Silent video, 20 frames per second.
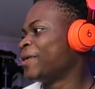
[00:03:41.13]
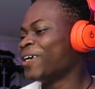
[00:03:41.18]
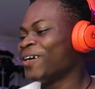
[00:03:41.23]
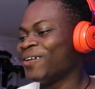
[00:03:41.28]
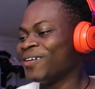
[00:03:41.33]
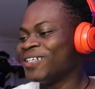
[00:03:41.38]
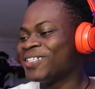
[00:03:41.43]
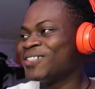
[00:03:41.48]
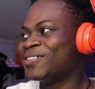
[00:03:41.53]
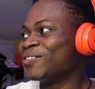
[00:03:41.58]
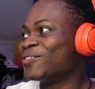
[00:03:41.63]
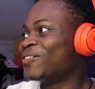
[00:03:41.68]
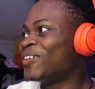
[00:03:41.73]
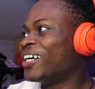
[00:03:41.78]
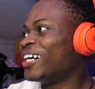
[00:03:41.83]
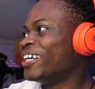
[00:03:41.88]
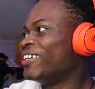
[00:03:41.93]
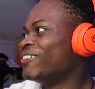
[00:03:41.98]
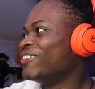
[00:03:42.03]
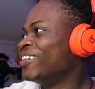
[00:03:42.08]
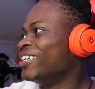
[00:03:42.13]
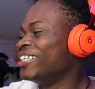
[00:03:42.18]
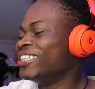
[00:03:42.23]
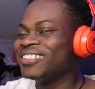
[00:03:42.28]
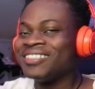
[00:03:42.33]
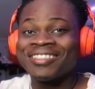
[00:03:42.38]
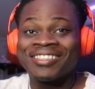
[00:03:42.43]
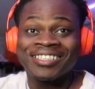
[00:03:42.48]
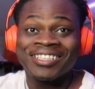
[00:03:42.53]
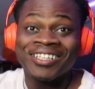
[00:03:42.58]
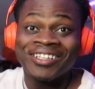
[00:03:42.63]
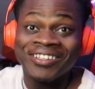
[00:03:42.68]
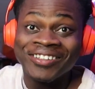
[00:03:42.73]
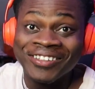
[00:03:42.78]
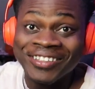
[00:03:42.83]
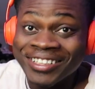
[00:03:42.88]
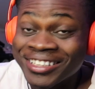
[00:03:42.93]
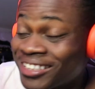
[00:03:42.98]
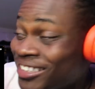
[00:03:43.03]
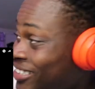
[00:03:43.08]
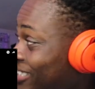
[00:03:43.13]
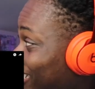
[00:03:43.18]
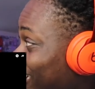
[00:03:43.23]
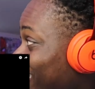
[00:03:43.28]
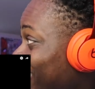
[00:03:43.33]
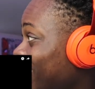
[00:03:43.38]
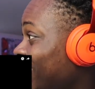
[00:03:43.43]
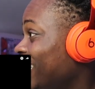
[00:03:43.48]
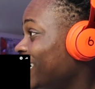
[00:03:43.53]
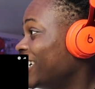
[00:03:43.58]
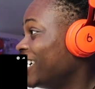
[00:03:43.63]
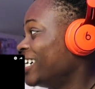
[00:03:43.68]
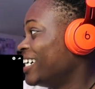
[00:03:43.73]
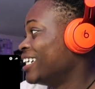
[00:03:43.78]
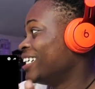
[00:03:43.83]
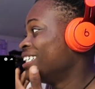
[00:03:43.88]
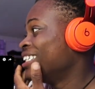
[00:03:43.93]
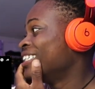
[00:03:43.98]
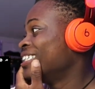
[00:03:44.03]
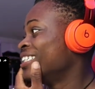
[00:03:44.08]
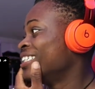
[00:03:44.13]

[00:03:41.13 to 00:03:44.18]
Yo, this is fire, bro. This, yo, it's nah.